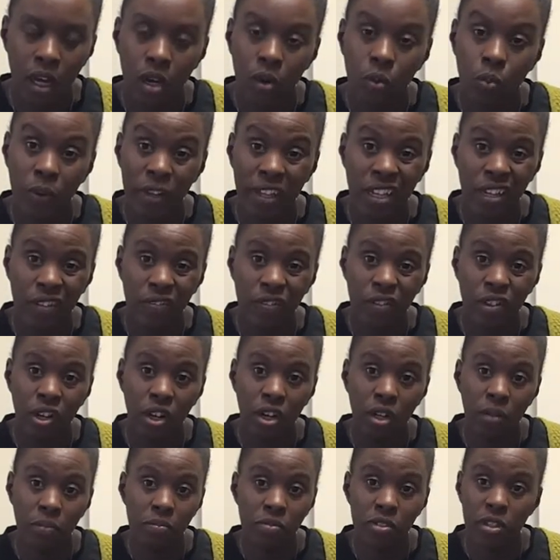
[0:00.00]
We have
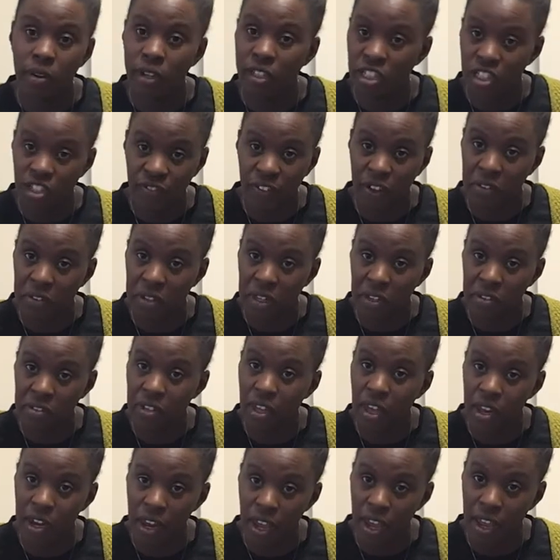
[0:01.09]
got, so I just found out
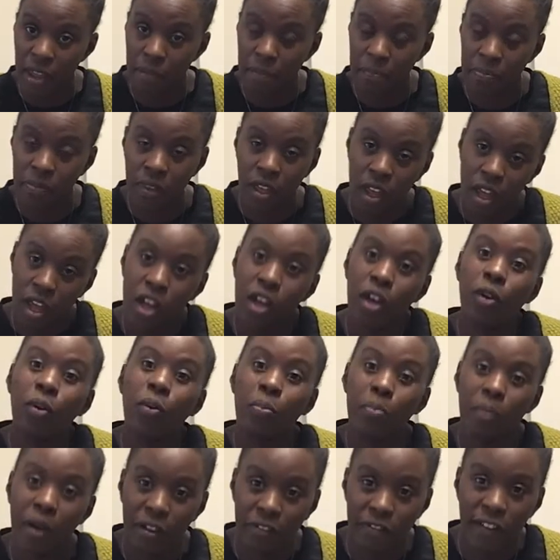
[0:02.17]
today,
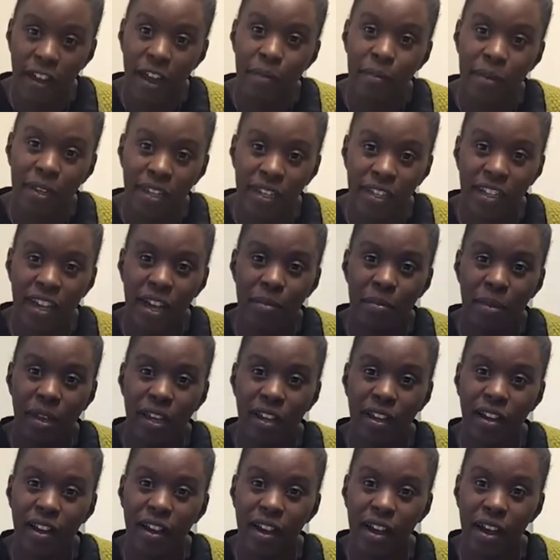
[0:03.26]
my family are coming
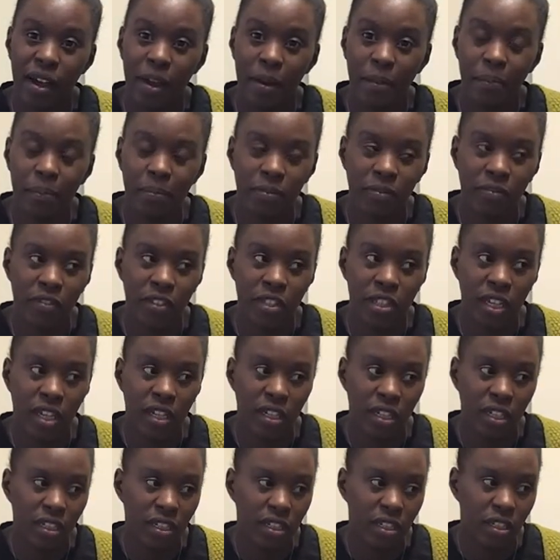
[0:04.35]
for
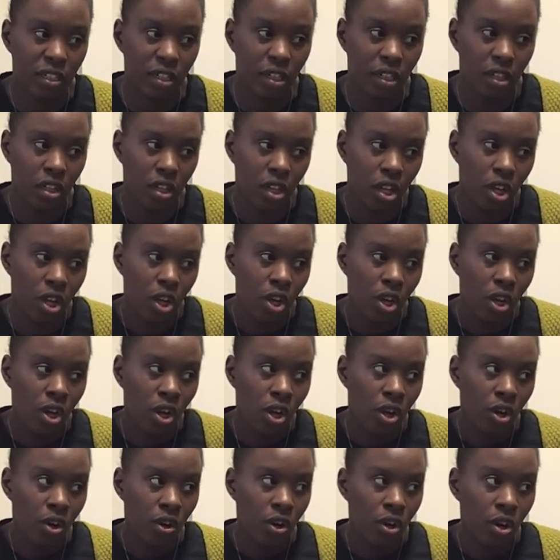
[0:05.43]
Sunday dinner,
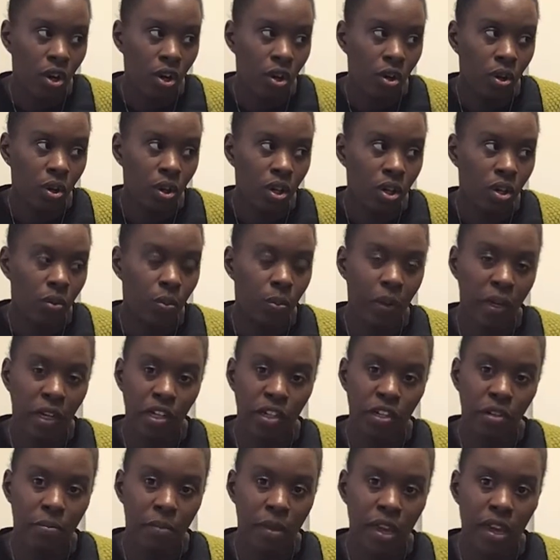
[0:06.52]

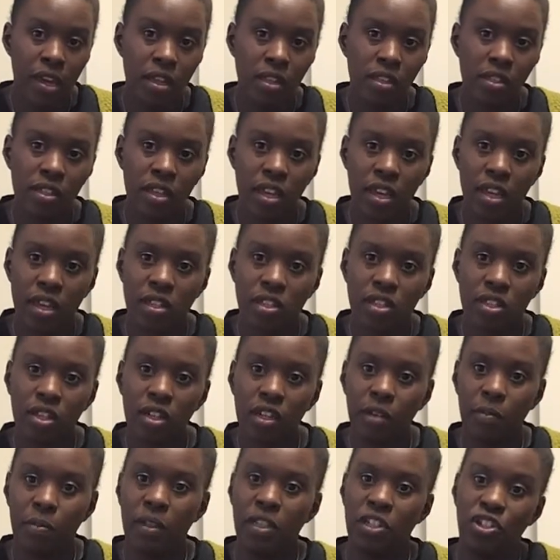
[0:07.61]
which means it's going to
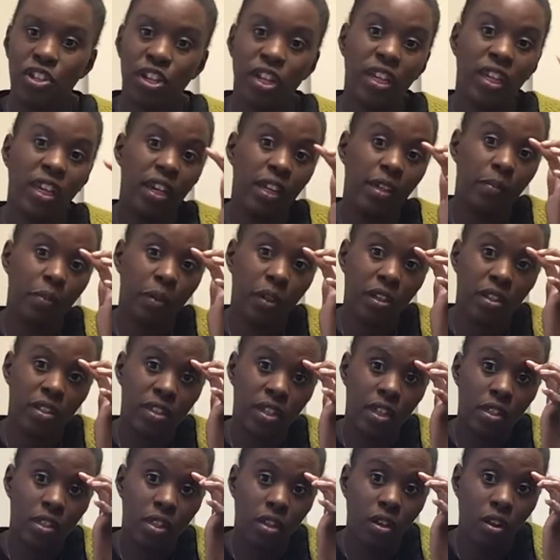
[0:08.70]
be chicken because
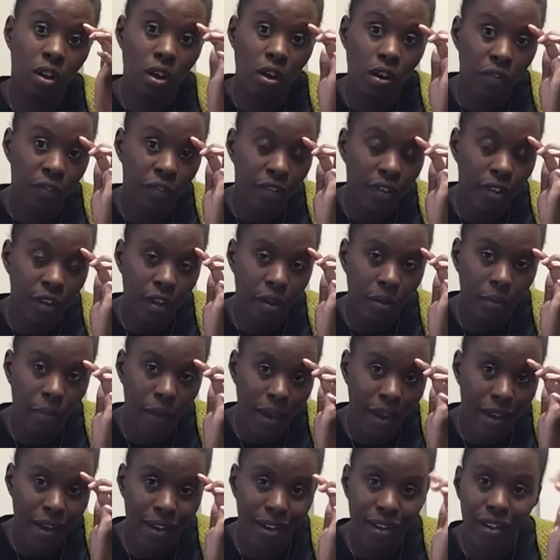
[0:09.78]
there's a lot of them
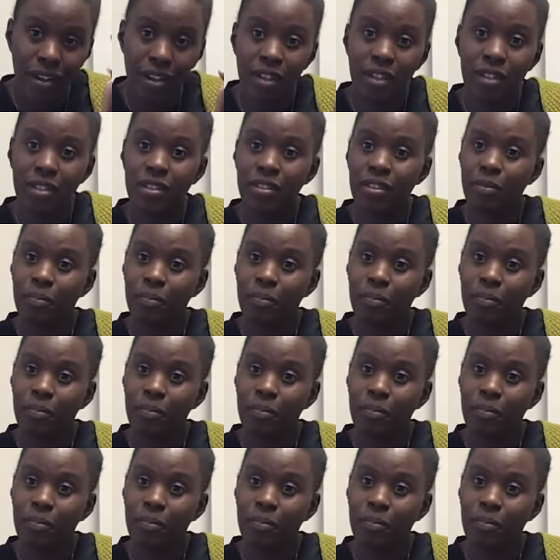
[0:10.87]
and